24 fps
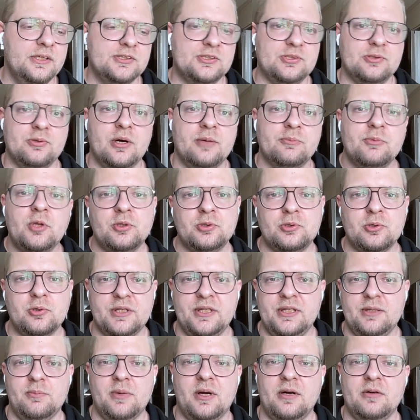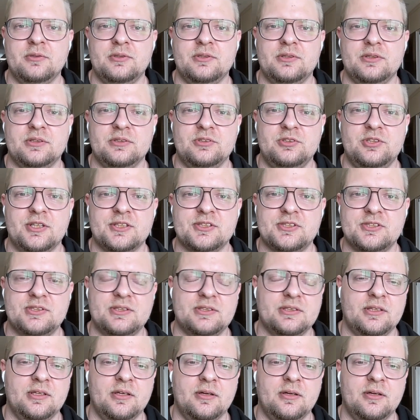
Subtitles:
So I'm not talking about just